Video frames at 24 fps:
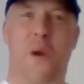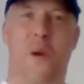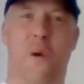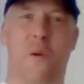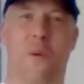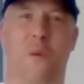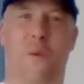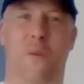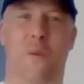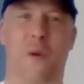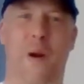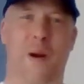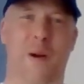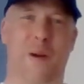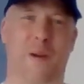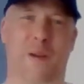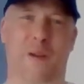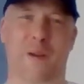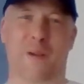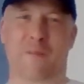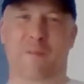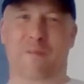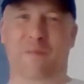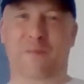
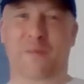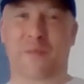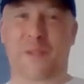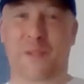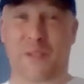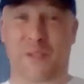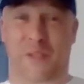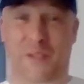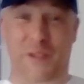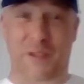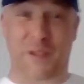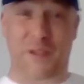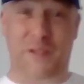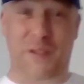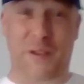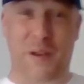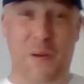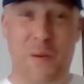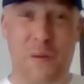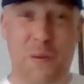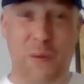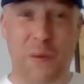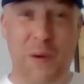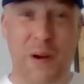Welcome, seriously
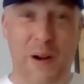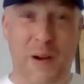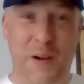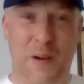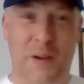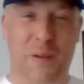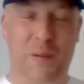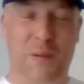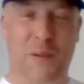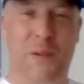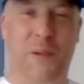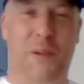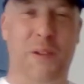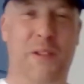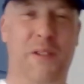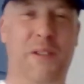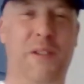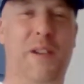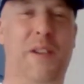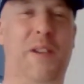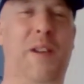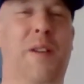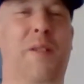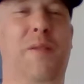welcome to a
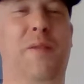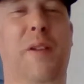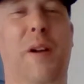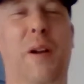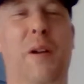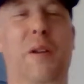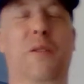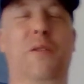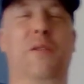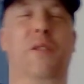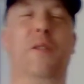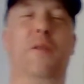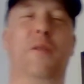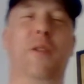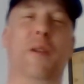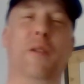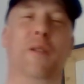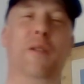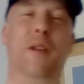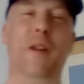John Legg fragrance review.